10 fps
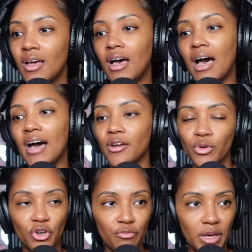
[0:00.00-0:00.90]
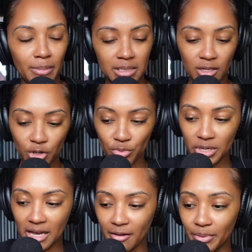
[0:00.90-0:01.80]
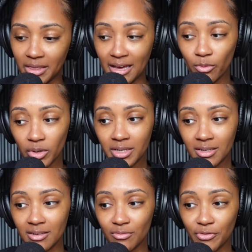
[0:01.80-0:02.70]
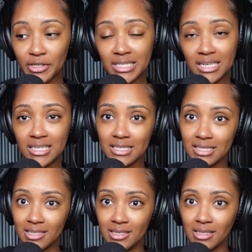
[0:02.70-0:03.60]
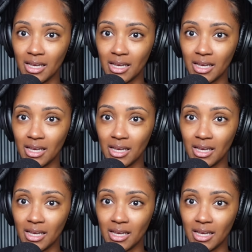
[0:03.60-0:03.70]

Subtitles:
I don't know if babies can go to rehab, but that one, first he needs to see like